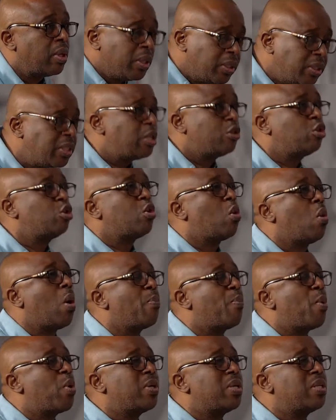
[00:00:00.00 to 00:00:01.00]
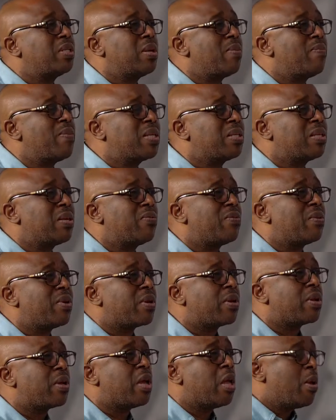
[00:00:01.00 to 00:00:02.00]
Just show up on December 7th.
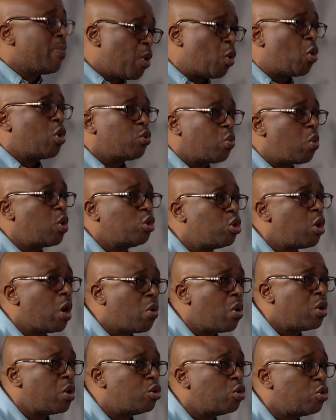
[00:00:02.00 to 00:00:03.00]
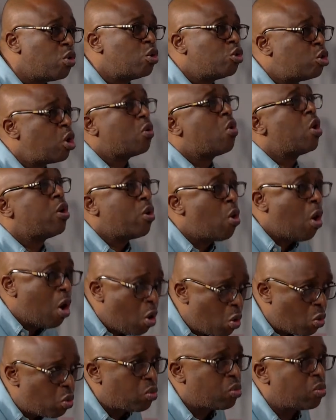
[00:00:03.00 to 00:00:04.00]
Because what you are going to do is you are going to
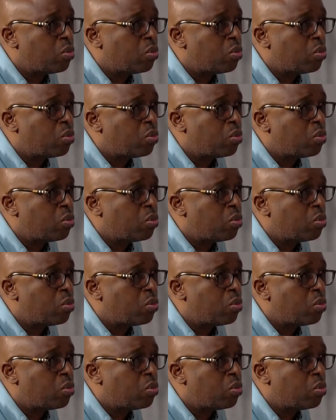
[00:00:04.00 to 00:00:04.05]
go.